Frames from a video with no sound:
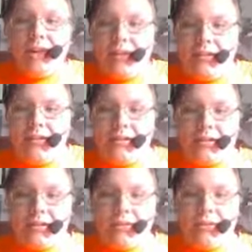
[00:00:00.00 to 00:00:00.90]
died
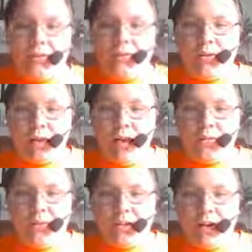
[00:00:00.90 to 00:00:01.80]
instantaneously wouldn't have
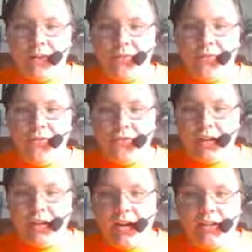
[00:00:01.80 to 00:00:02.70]
the time to
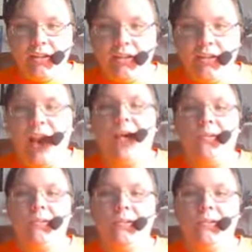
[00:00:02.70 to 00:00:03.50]
write anything down.